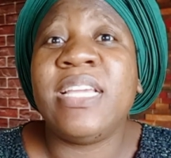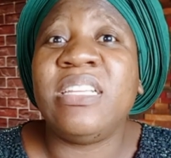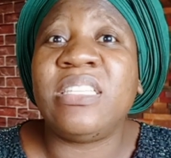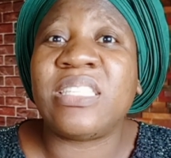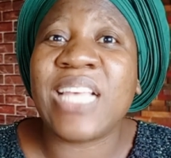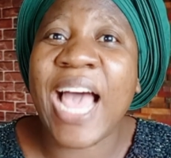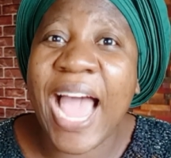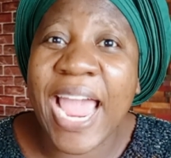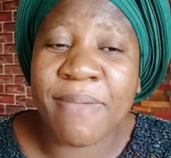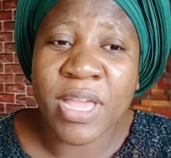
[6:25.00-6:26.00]
his
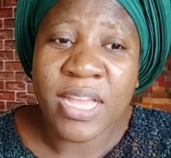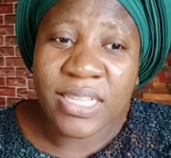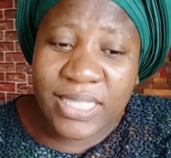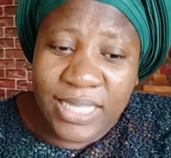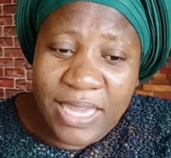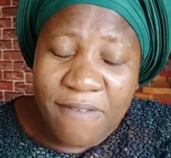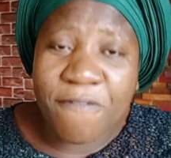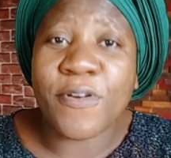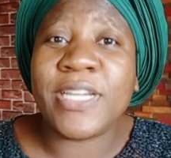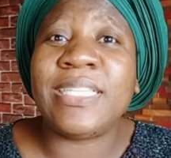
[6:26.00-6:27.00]
time, seeking
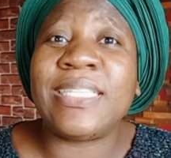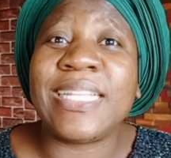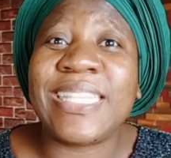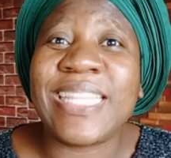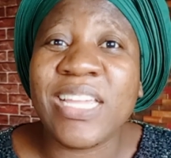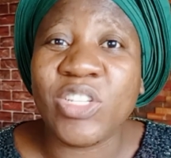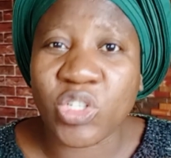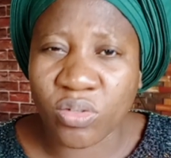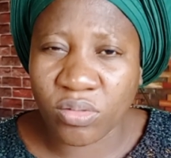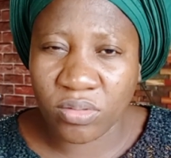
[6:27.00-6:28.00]
for his
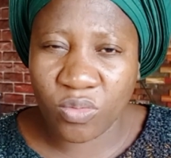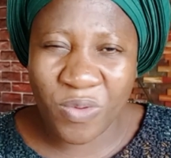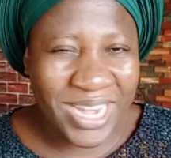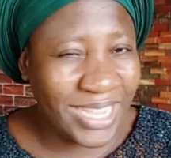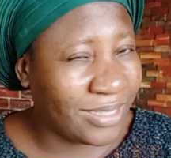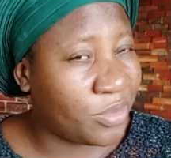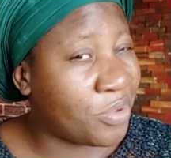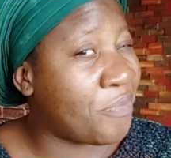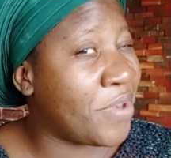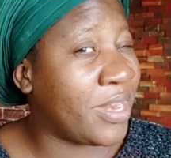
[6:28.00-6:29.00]
attention when he's
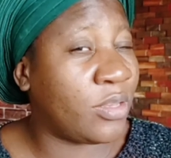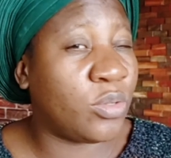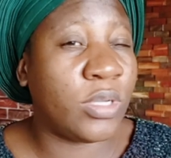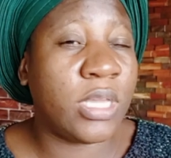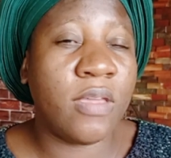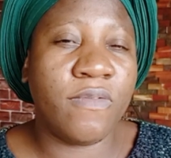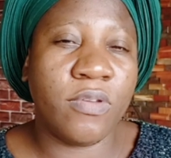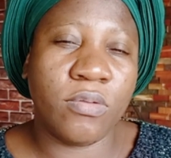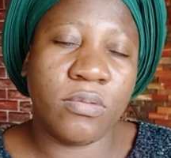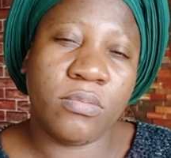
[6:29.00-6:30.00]
not ready to give
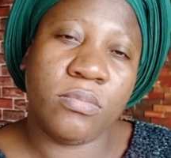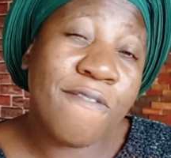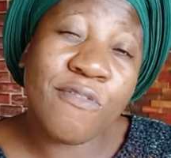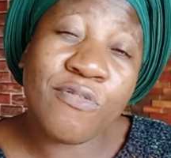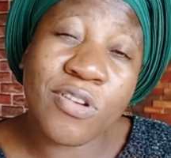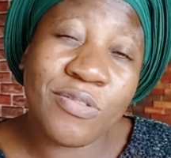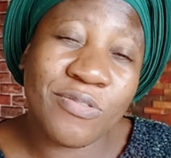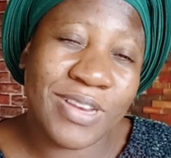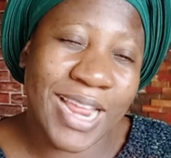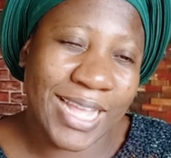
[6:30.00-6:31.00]
you, if you don't
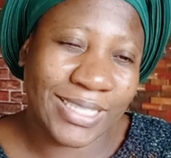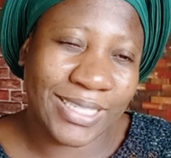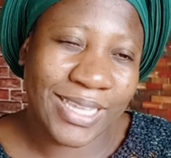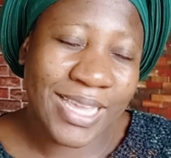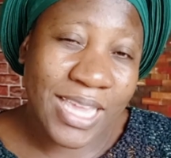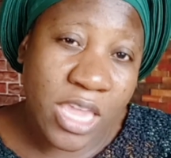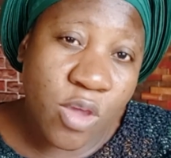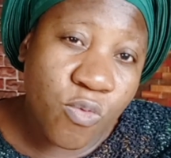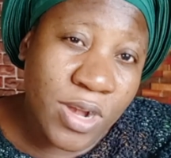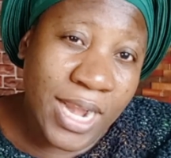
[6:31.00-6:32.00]
do that, he
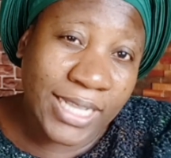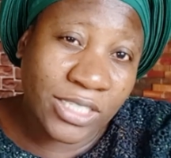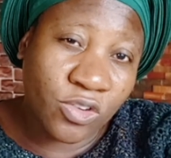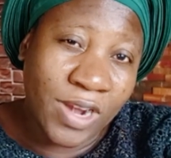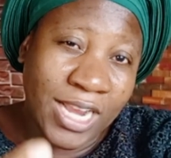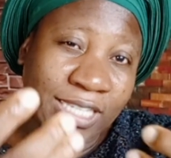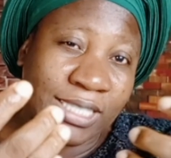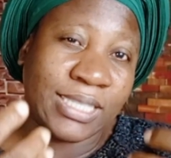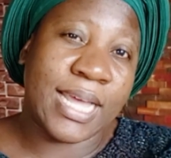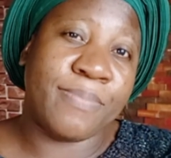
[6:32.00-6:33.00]
will naturally
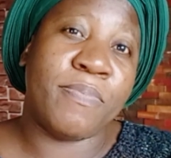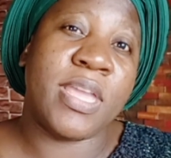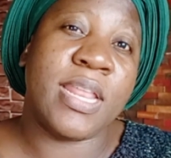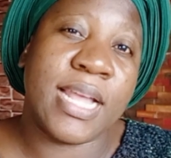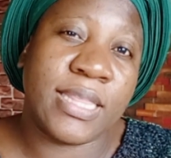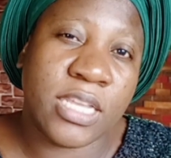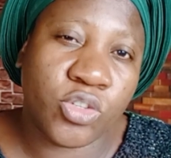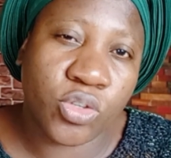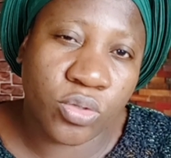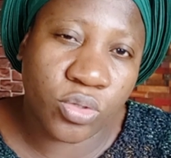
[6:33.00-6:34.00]
start paying
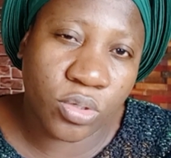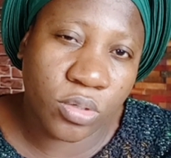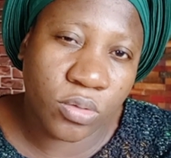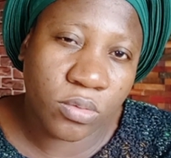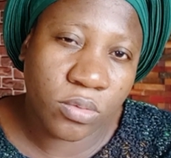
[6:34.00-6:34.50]
attention to you.